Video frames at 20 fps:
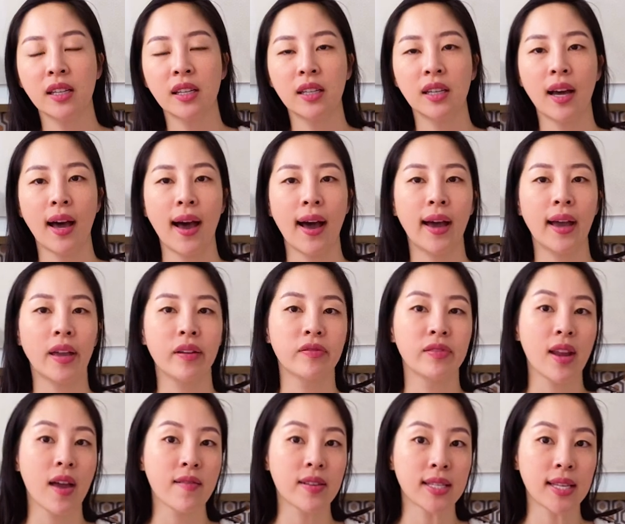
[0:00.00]
I've
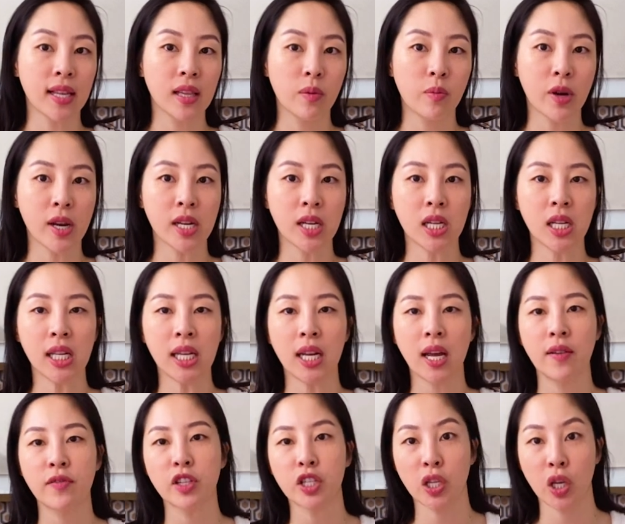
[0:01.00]
never celebrated it.
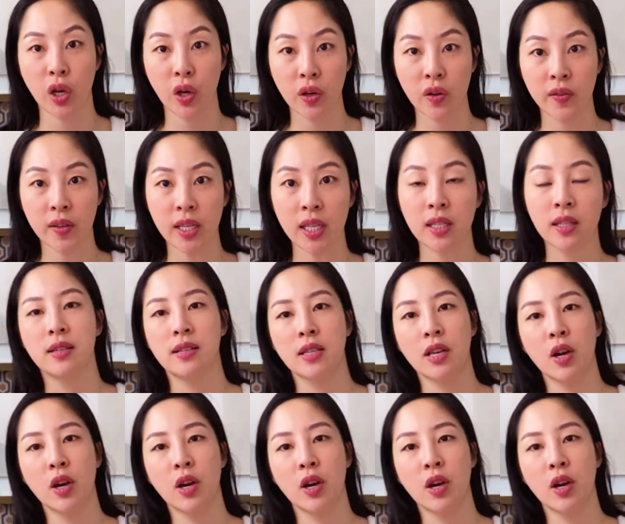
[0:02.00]
I've just heard of it.